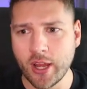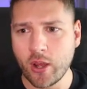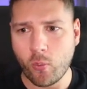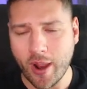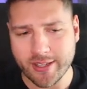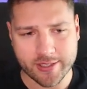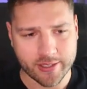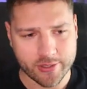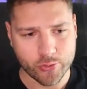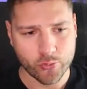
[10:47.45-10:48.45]
Why is
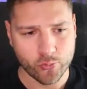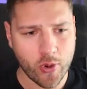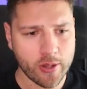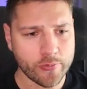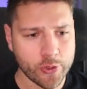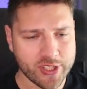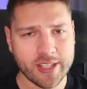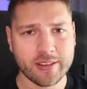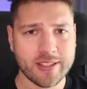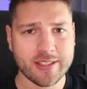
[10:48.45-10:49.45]
this? Well, you see,
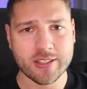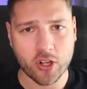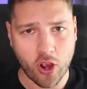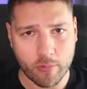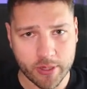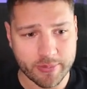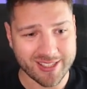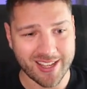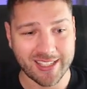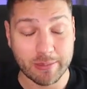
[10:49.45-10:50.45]
this is a common
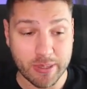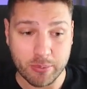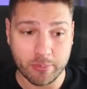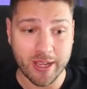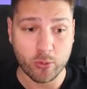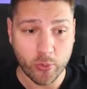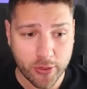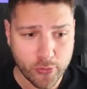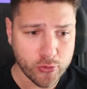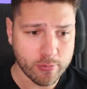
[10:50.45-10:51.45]
mistake that people make with
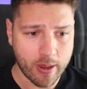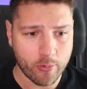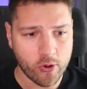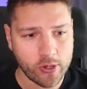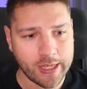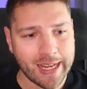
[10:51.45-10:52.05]
usememo,